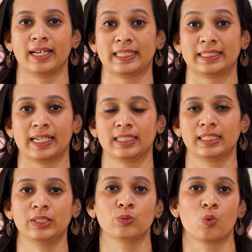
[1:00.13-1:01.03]

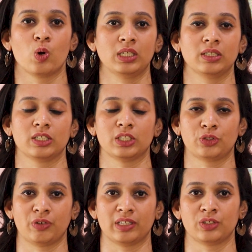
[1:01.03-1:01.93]
Exactly what
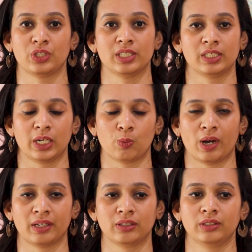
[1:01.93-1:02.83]
strategy is
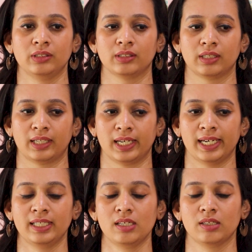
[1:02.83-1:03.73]
required
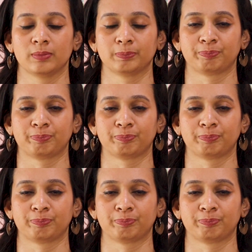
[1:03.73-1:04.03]
and